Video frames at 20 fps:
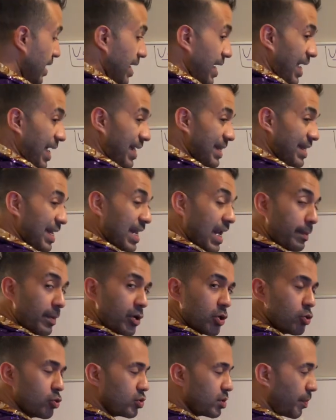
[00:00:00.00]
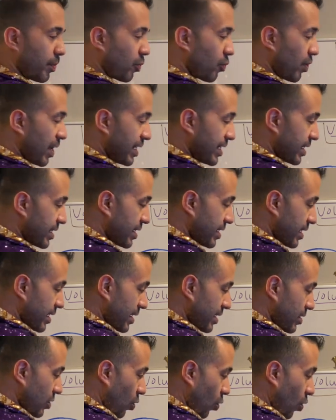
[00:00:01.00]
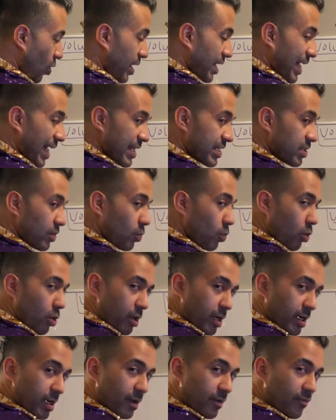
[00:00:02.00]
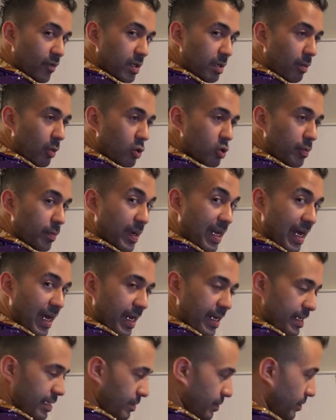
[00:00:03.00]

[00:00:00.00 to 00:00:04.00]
And then I'm going to use the parentheses, organize the work for the multiply.